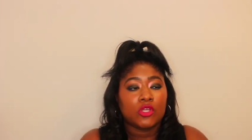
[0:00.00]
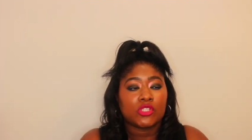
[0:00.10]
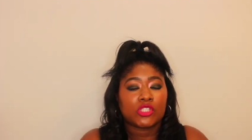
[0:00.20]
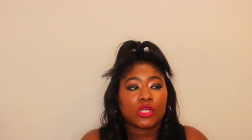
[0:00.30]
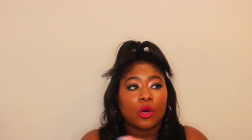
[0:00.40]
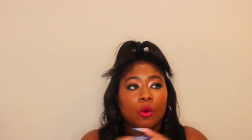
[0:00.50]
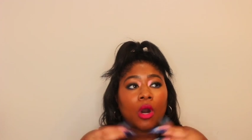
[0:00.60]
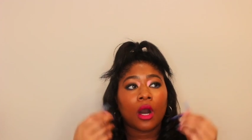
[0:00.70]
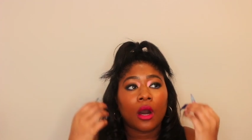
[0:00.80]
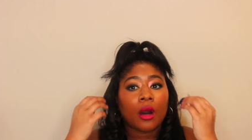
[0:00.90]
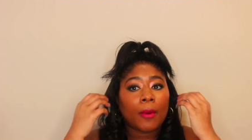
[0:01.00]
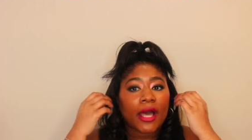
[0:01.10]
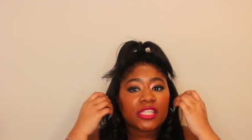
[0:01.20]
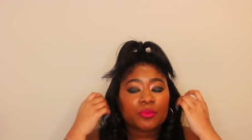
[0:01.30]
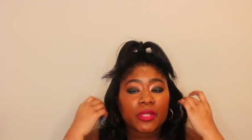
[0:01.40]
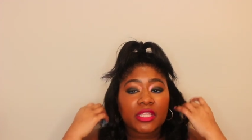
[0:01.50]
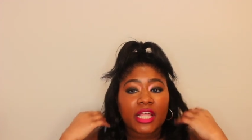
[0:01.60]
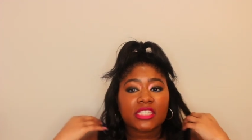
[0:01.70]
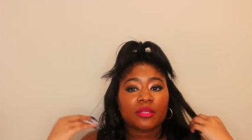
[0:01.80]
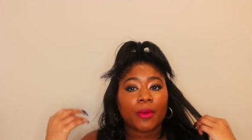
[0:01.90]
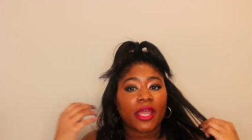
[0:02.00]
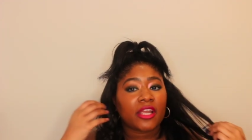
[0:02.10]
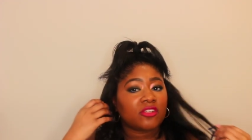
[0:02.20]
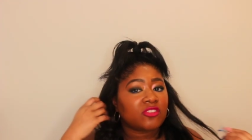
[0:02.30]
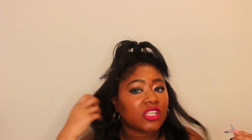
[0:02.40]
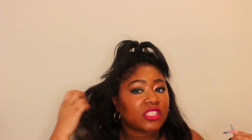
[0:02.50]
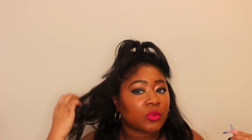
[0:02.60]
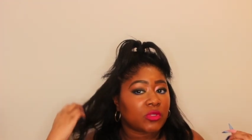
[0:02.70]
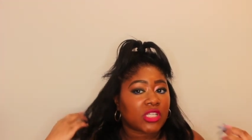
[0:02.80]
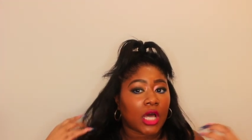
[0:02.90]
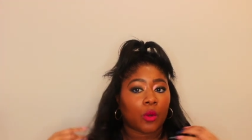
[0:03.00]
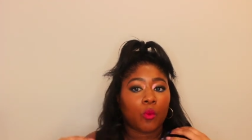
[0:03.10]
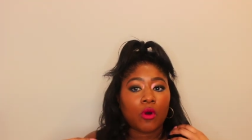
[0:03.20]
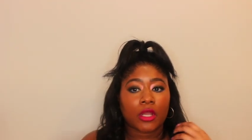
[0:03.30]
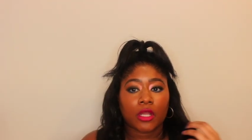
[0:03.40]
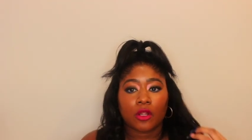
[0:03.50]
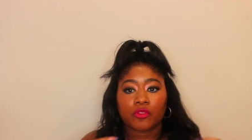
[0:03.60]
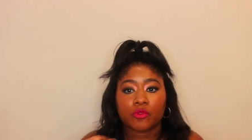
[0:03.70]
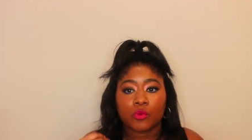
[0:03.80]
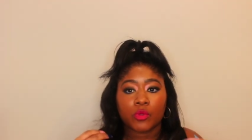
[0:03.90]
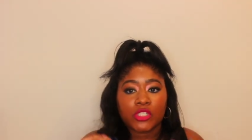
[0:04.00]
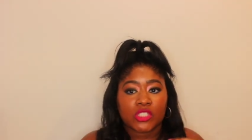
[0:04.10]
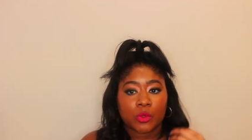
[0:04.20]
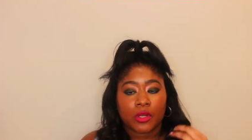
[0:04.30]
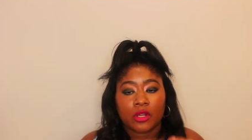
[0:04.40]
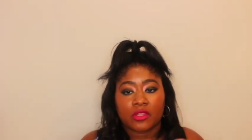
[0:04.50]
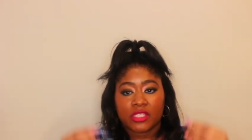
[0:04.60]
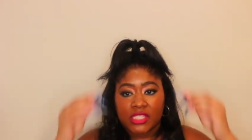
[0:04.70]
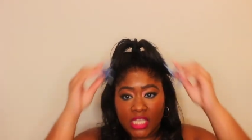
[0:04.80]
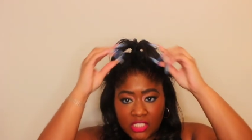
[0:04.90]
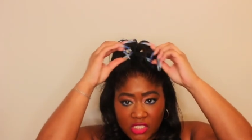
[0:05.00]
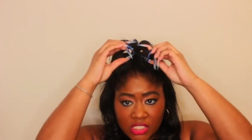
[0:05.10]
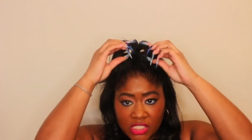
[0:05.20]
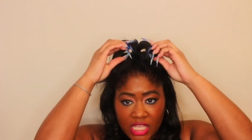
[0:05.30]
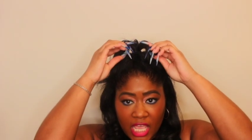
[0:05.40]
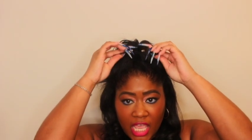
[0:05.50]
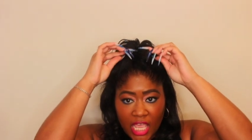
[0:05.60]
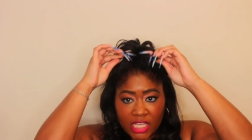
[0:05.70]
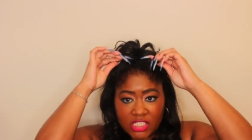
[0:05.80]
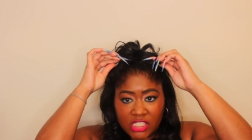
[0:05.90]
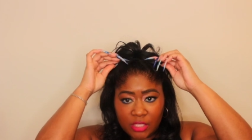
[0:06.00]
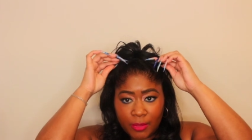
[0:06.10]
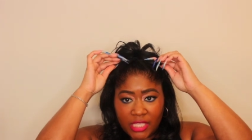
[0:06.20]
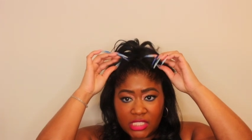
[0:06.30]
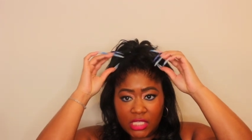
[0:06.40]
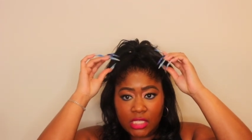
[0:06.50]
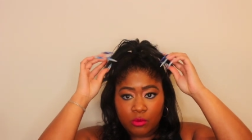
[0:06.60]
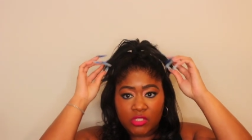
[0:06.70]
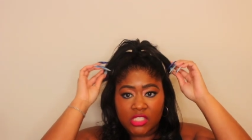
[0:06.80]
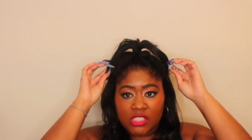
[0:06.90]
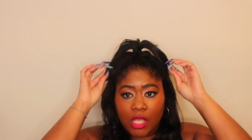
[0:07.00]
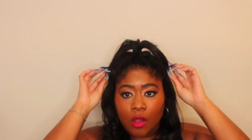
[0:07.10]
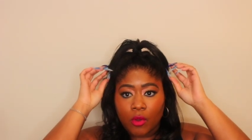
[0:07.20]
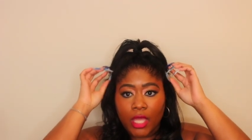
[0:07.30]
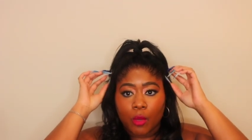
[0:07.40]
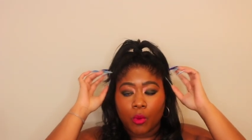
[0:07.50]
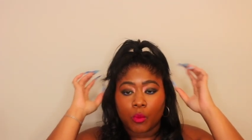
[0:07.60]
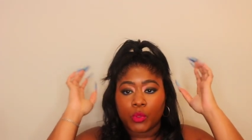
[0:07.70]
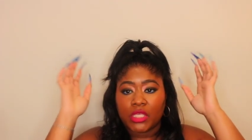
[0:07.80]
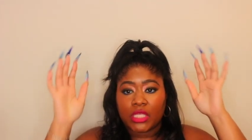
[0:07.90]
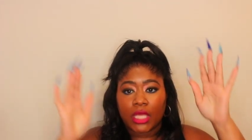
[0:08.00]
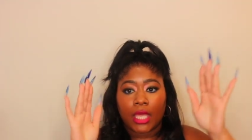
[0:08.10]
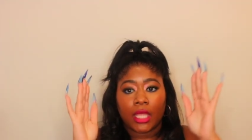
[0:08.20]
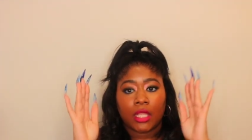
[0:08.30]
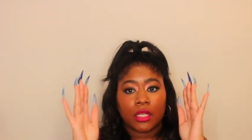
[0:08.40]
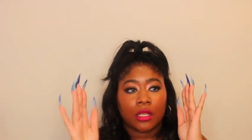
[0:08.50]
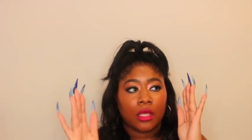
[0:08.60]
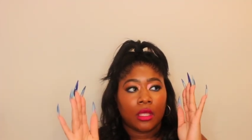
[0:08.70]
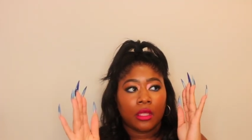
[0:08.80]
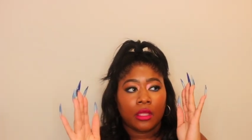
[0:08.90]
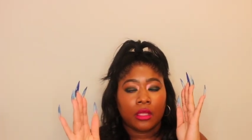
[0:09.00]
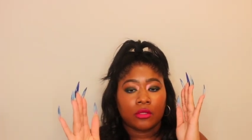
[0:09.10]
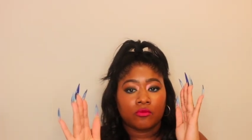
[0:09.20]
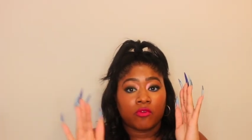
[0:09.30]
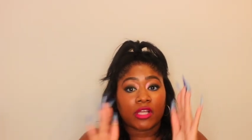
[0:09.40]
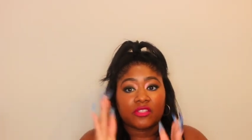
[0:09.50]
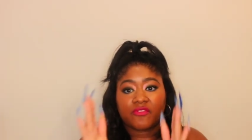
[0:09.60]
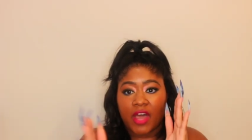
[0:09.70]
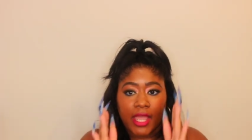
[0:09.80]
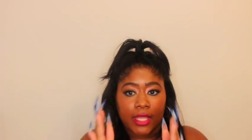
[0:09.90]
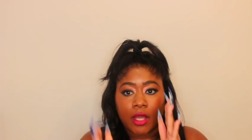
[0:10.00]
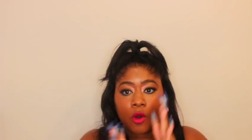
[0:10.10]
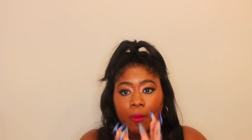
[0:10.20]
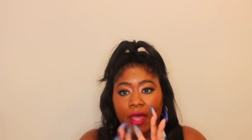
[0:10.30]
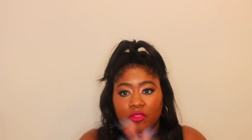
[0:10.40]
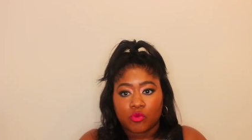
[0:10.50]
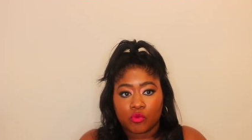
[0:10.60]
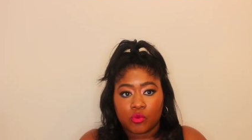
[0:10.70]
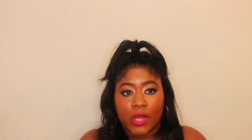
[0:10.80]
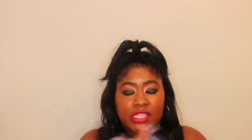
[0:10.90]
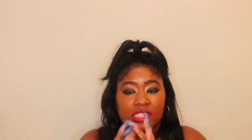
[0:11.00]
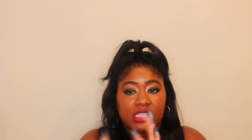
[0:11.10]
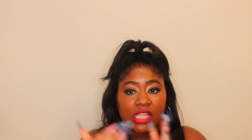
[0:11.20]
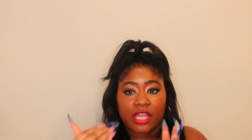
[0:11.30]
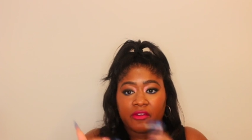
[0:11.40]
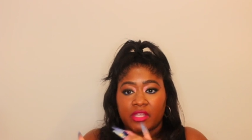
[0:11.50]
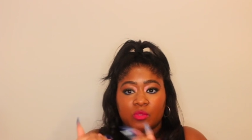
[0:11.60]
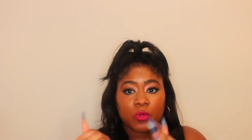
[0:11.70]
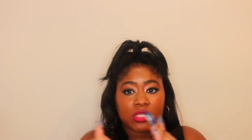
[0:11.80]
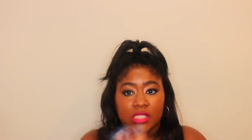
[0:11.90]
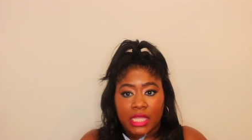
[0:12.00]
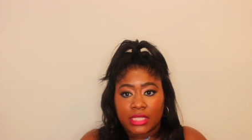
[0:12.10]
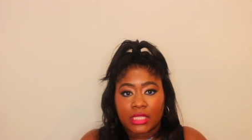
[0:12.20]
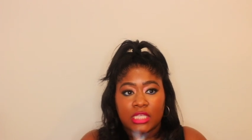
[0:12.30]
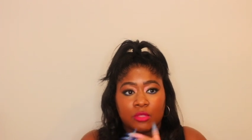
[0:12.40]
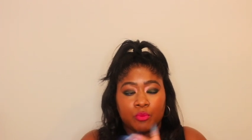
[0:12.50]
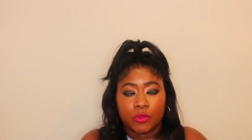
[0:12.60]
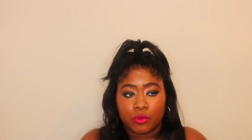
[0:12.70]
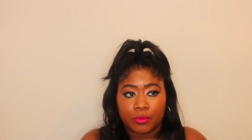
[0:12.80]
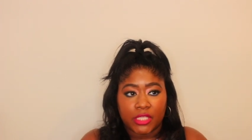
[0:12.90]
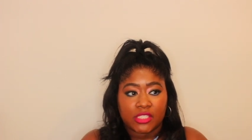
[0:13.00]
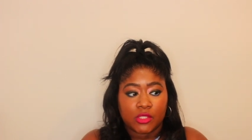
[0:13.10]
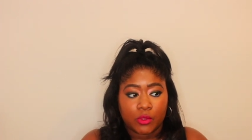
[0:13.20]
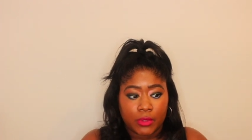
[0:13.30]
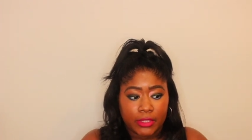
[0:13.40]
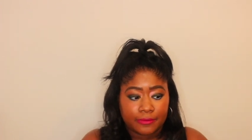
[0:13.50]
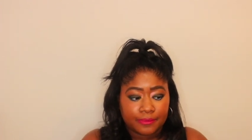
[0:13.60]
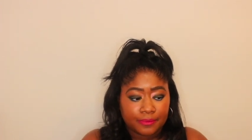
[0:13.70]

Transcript: so um, I explained that to my hairdresser, was kind of walking her through it, showing her the sections. And she basically was just like, okay, well, we can rectify it, go back through. I see the areas where it's like this. Boom, let's do it.